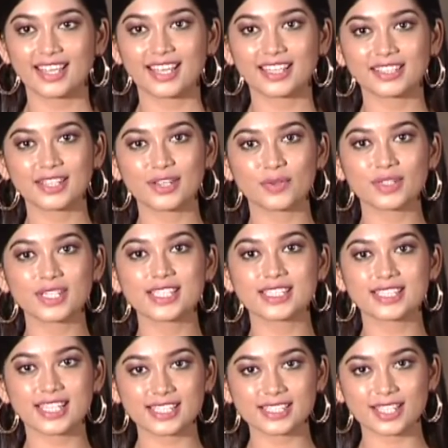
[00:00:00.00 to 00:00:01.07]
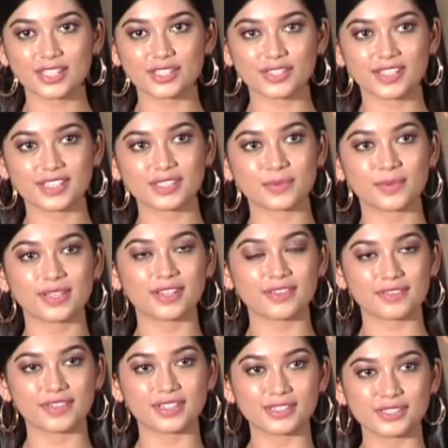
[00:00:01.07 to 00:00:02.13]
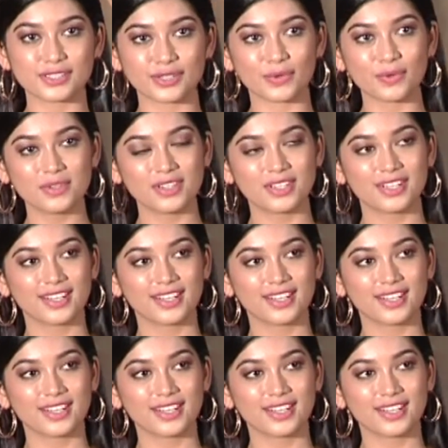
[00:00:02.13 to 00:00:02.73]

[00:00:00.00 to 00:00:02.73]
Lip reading: and they only say such things when they feel so.